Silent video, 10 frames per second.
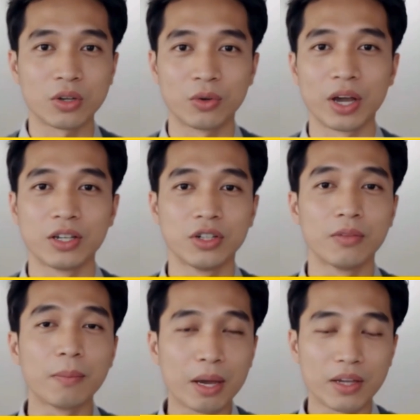
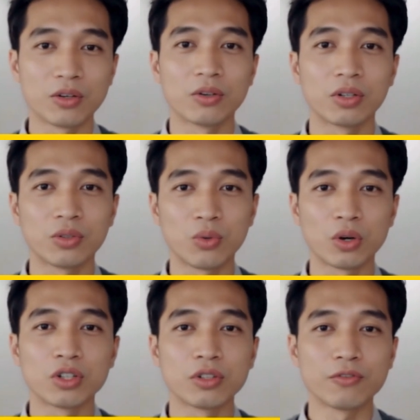creation of a medical
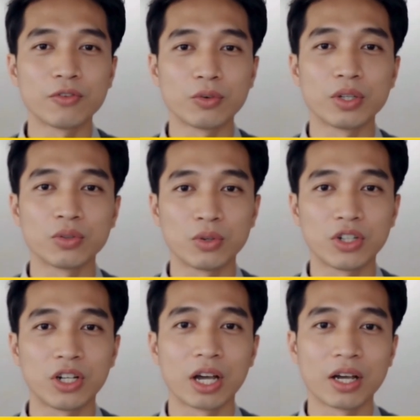consortium for
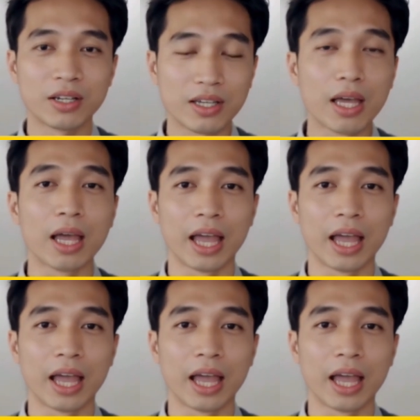resource sharing,